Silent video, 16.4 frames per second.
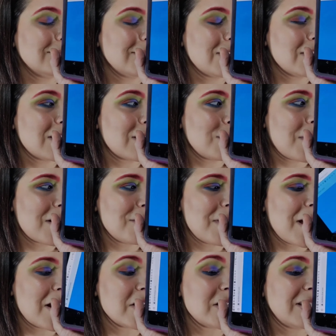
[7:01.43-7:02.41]
There's our bottom
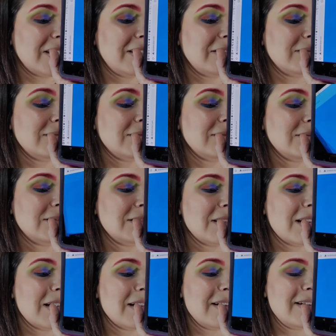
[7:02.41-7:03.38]
lash line.
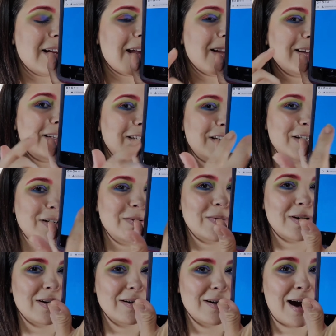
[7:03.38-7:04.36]
Now let's do
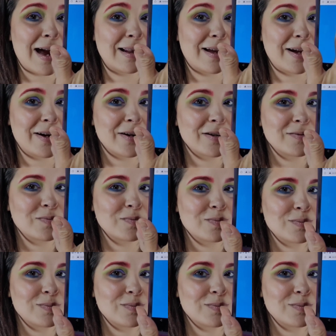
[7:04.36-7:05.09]
our eyeliner.